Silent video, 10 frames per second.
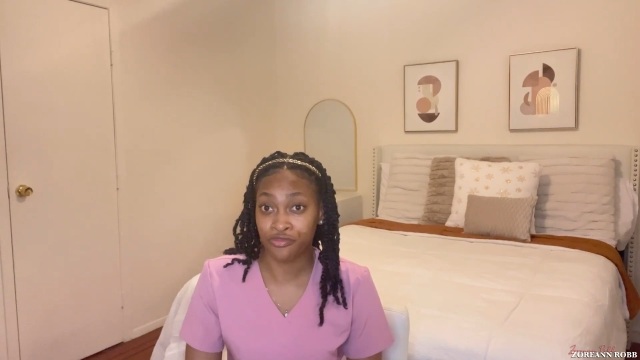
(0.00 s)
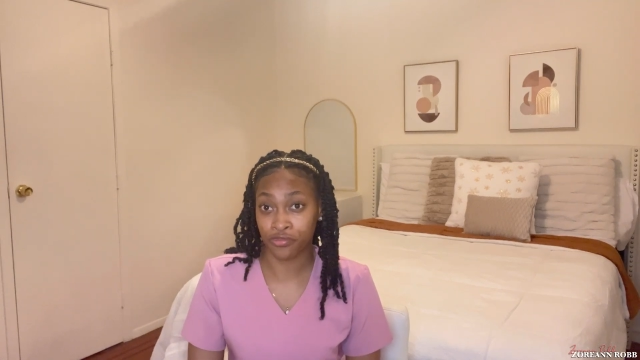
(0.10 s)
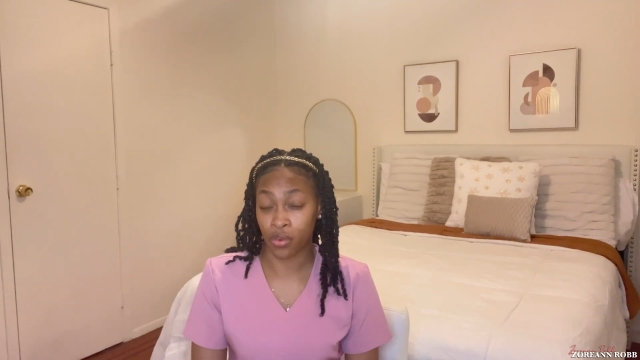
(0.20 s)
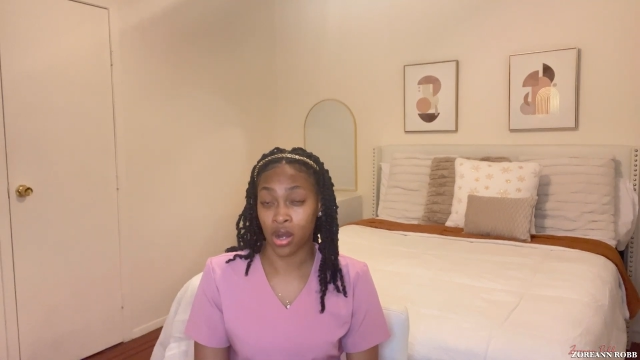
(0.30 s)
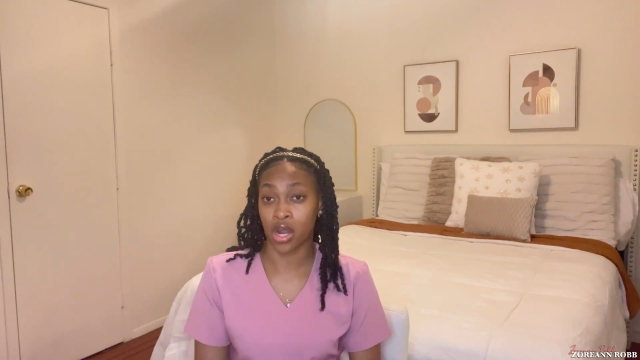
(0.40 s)

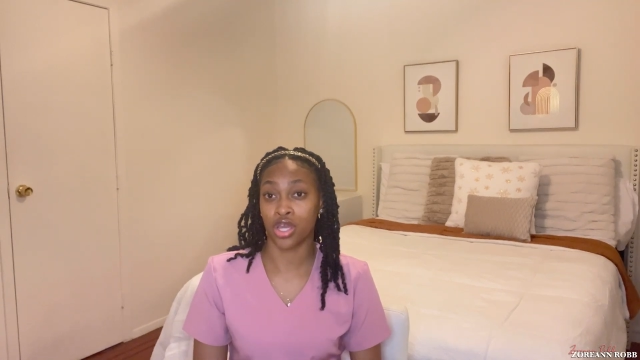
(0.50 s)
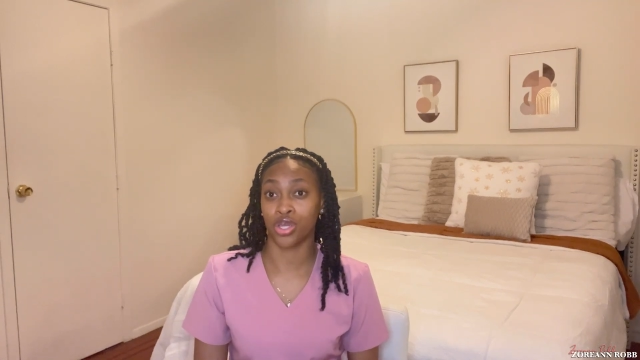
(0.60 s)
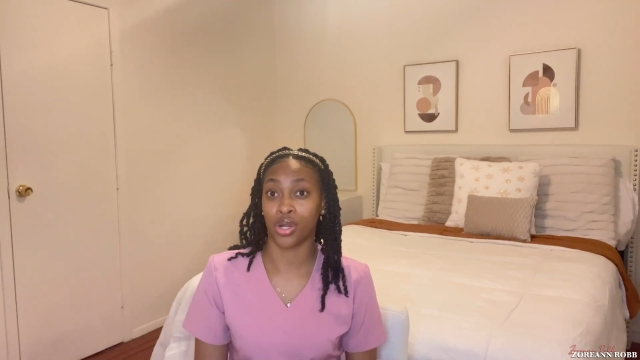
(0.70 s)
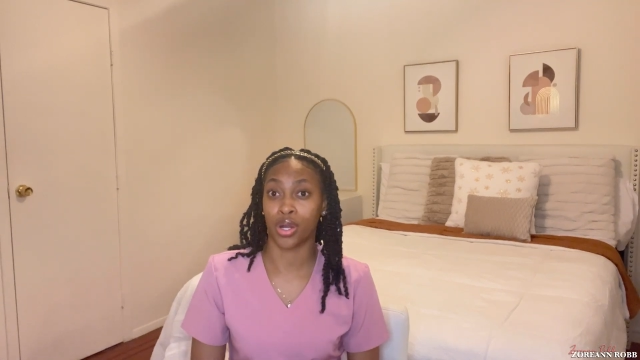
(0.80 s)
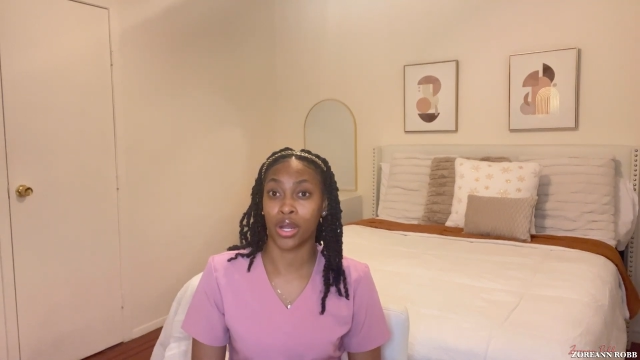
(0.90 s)
for
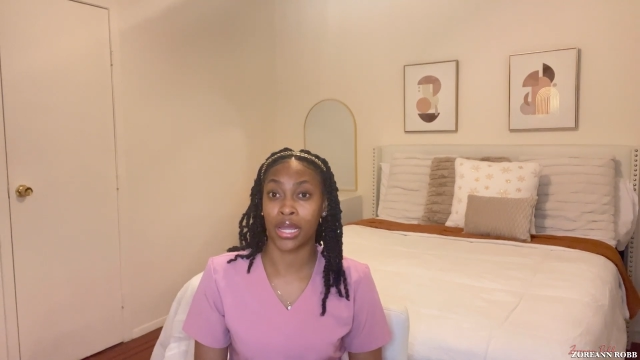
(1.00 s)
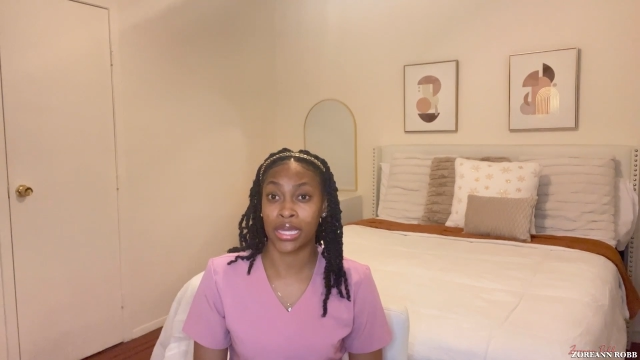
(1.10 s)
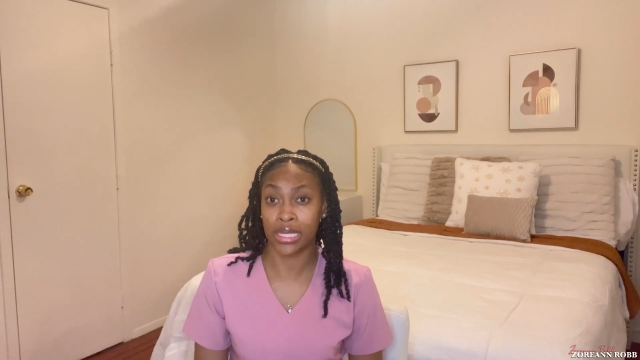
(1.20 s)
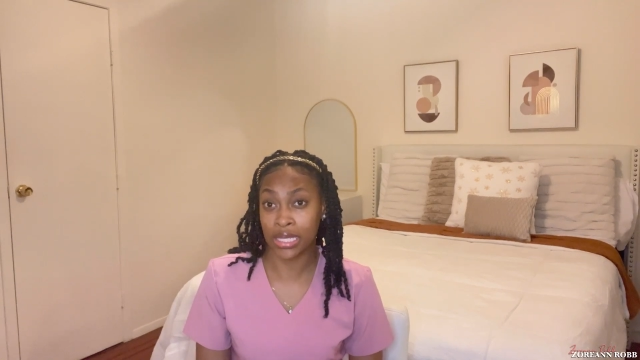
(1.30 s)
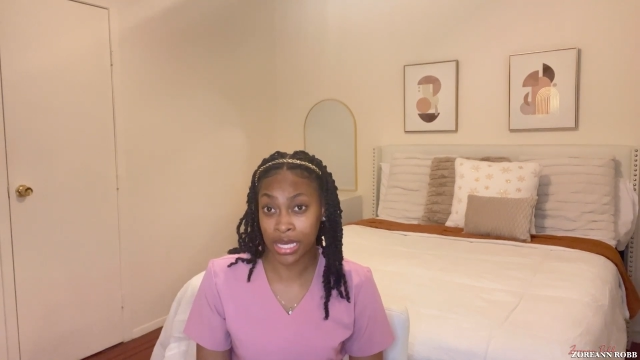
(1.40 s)
your
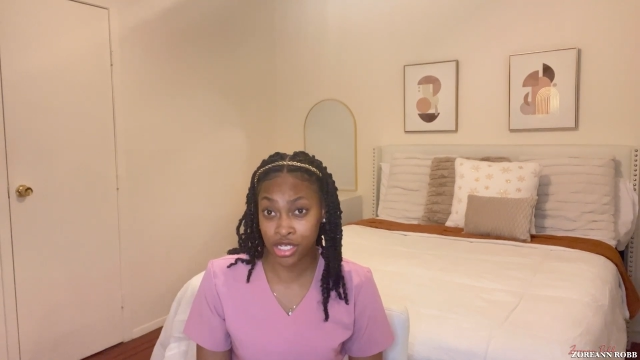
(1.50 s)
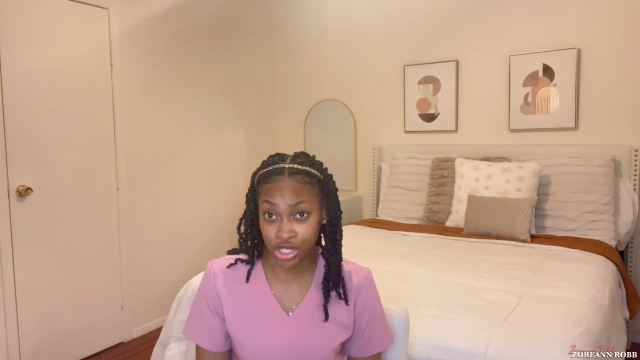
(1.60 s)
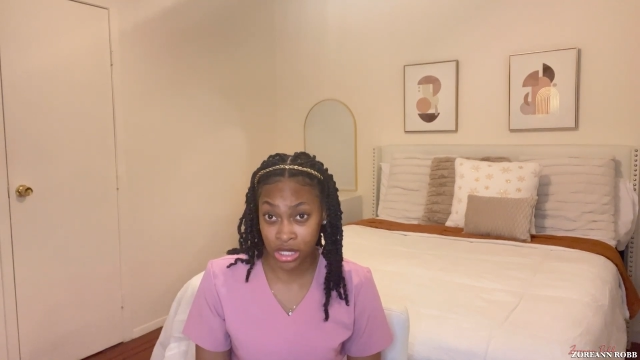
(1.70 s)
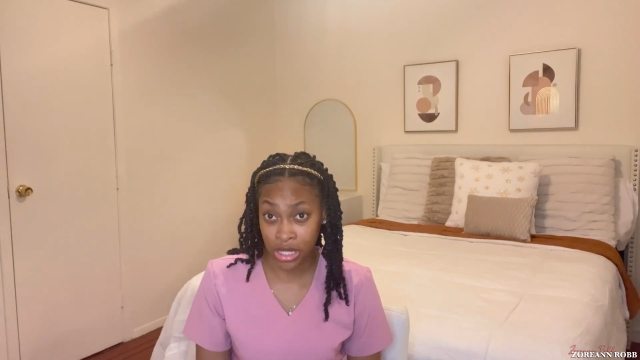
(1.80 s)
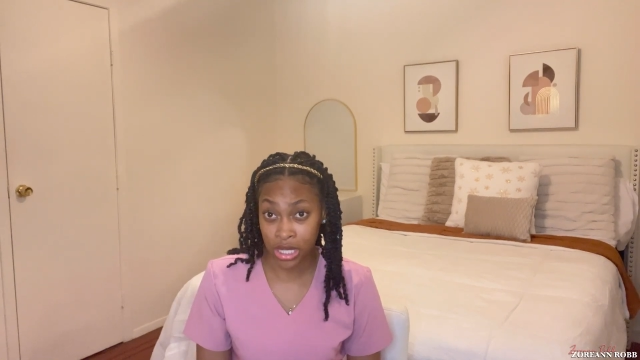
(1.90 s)

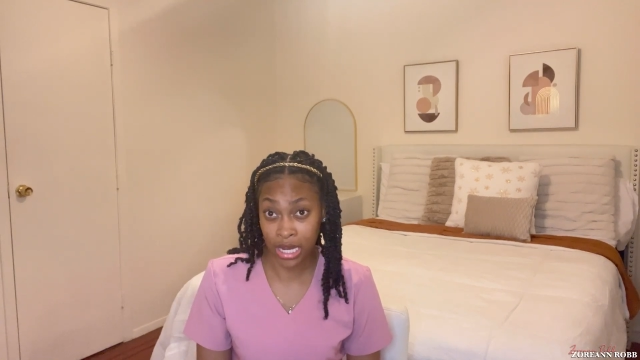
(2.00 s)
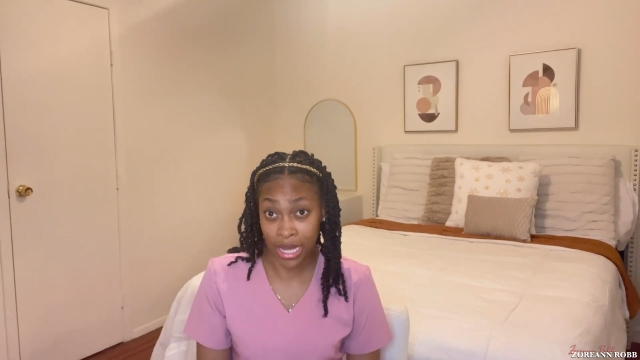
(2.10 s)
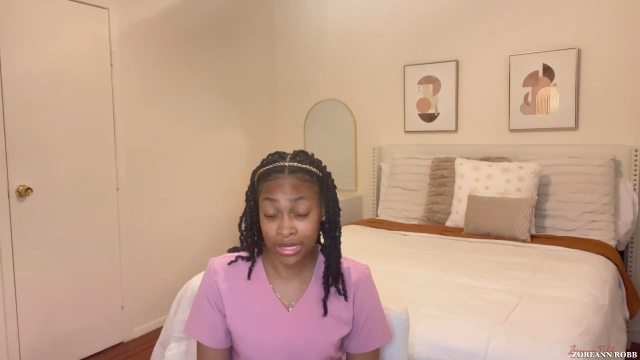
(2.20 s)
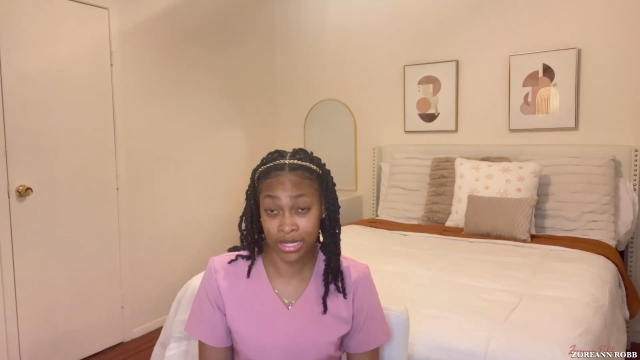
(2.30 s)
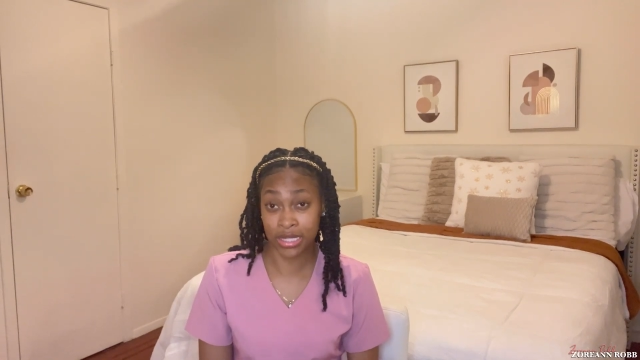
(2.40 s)
EKG
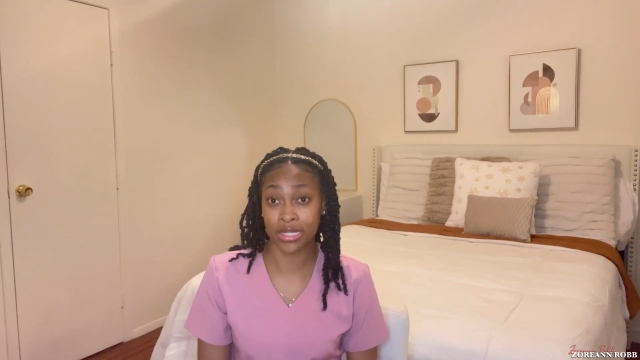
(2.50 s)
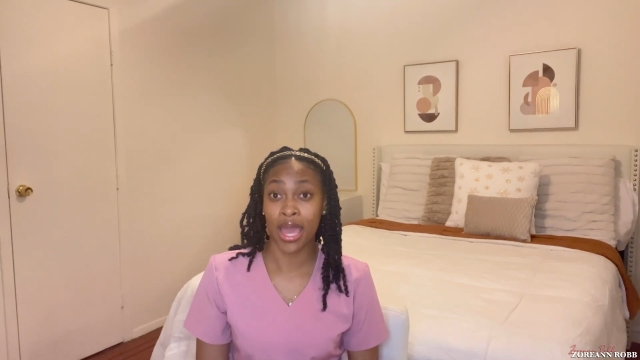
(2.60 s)
classes